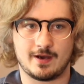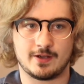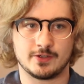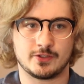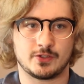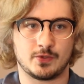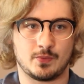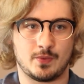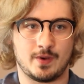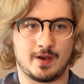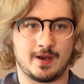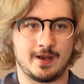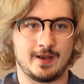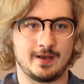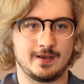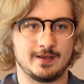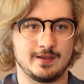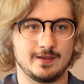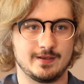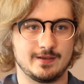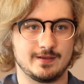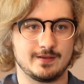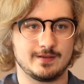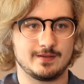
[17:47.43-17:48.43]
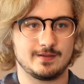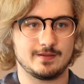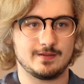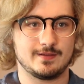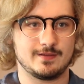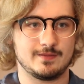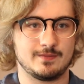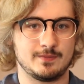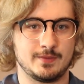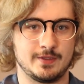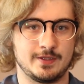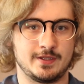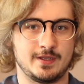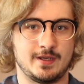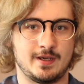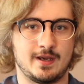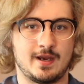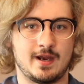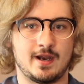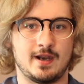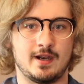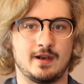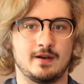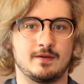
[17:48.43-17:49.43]
ultra wide with a
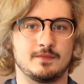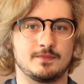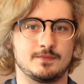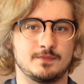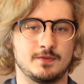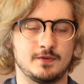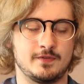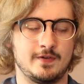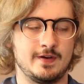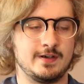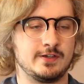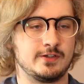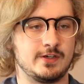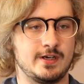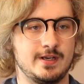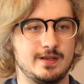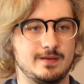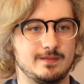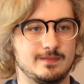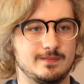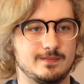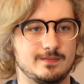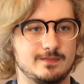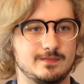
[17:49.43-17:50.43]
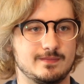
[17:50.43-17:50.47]
higher refresh rate.